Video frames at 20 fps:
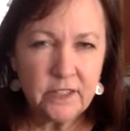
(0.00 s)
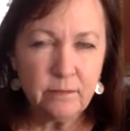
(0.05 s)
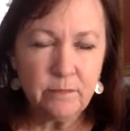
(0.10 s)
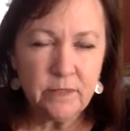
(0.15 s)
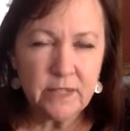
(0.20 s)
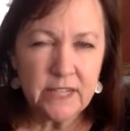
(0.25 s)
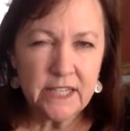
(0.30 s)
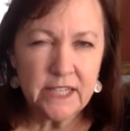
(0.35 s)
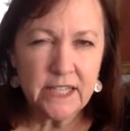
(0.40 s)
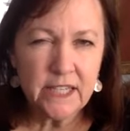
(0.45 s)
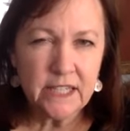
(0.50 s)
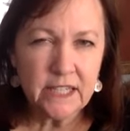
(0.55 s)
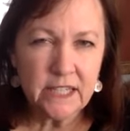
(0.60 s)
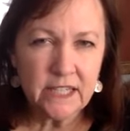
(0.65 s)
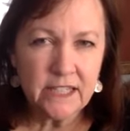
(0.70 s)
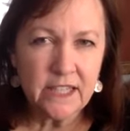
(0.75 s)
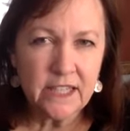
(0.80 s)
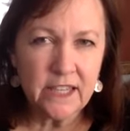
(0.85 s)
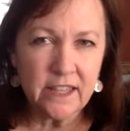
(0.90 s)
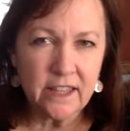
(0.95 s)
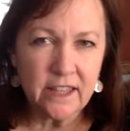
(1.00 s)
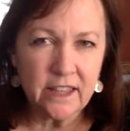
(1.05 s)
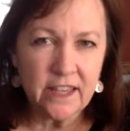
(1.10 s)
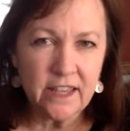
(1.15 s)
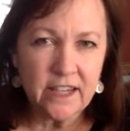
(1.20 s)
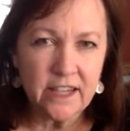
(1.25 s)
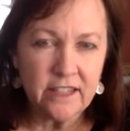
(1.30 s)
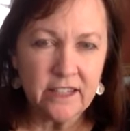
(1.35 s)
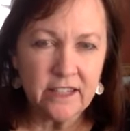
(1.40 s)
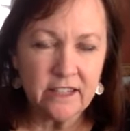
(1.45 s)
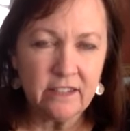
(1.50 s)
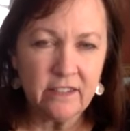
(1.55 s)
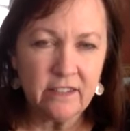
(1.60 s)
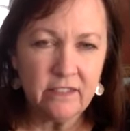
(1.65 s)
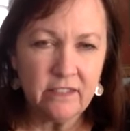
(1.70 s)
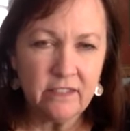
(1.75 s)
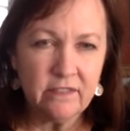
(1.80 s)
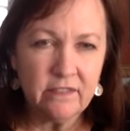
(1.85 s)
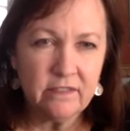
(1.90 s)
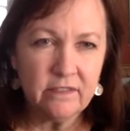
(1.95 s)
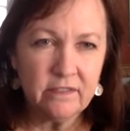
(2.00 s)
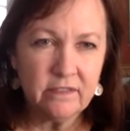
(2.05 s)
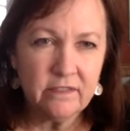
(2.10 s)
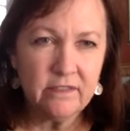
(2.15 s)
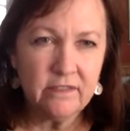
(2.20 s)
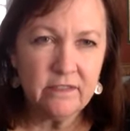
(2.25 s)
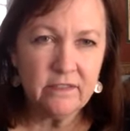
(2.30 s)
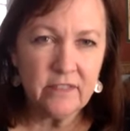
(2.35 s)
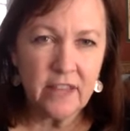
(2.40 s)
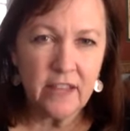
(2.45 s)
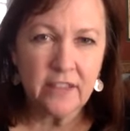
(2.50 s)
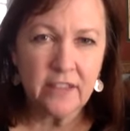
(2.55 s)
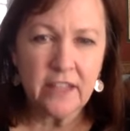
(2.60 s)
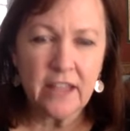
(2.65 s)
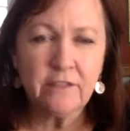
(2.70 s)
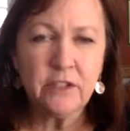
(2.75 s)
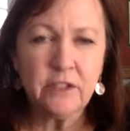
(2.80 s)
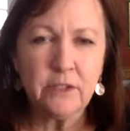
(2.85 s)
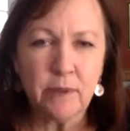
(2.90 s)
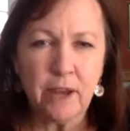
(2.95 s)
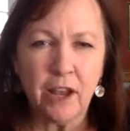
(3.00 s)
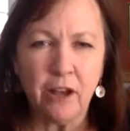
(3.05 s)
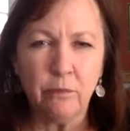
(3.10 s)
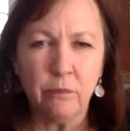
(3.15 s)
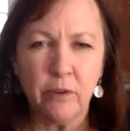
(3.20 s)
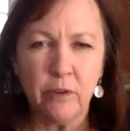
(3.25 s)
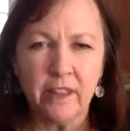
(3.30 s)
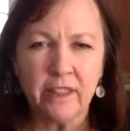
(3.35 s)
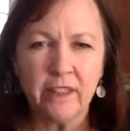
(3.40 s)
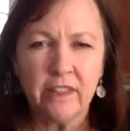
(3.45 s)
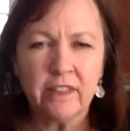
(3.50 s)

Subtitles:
desentencing that they need to have some help with.